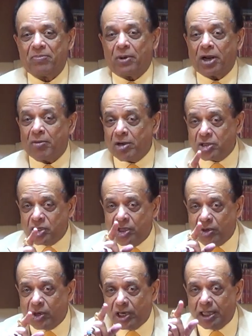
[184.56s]
Paramahamsa
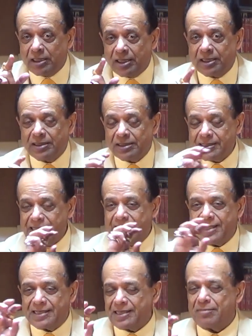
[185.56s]
Yogananda
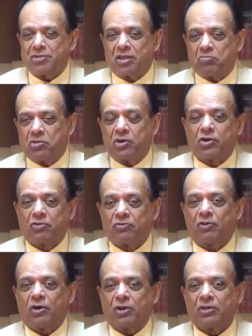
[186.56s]
says something
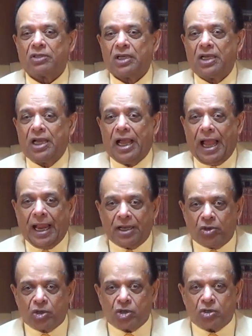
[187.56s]
beautiful,
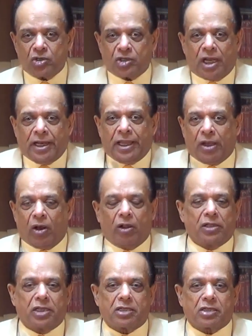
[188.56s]
and you should study
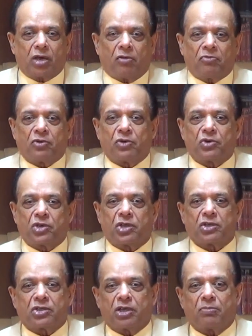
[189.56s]
all these
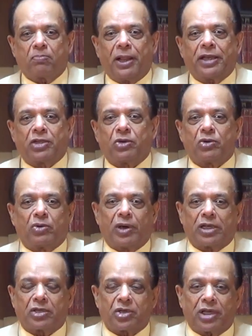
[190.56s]
Confucius and Plato
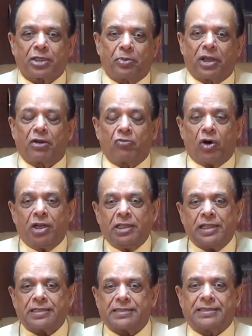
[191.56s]
and Shakespeare. And what
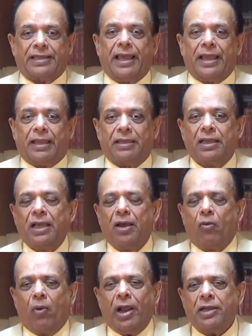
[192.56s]
did they say?
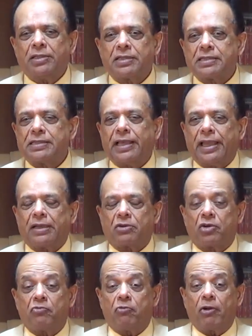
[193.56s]
Why did they say
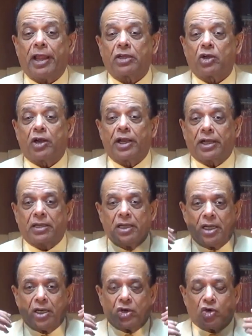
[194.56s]
it? Reflect on it,
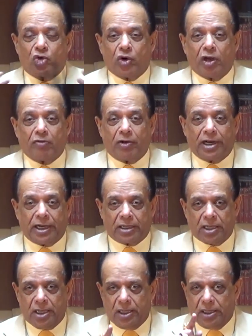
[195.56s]
dwell with it.